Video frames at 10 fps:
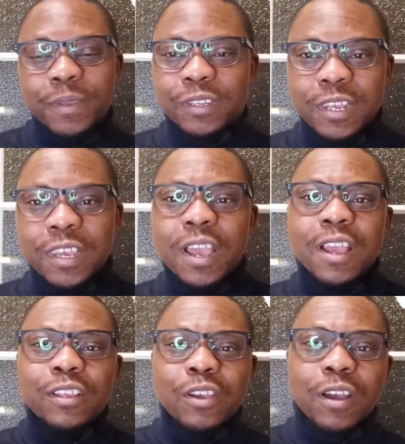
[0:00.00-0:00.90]
Please
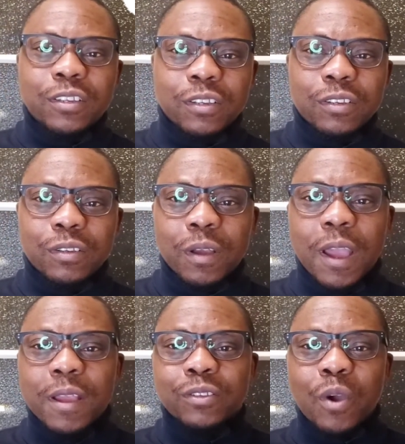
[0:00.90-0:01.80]
just
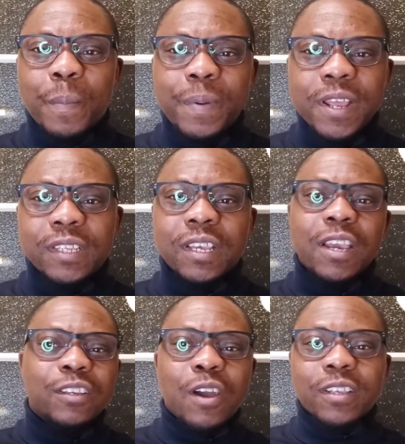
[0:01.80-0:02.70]
please
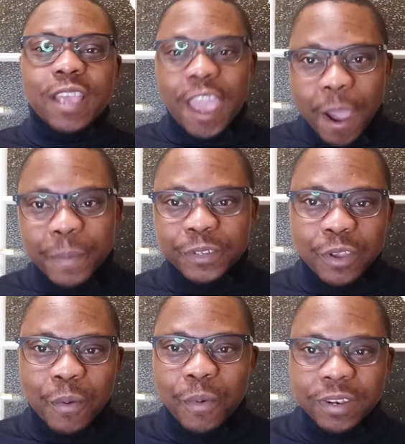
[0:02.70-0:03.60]
just help
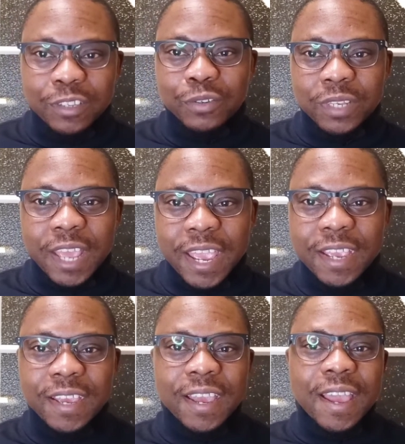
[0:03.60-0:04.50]
someone today,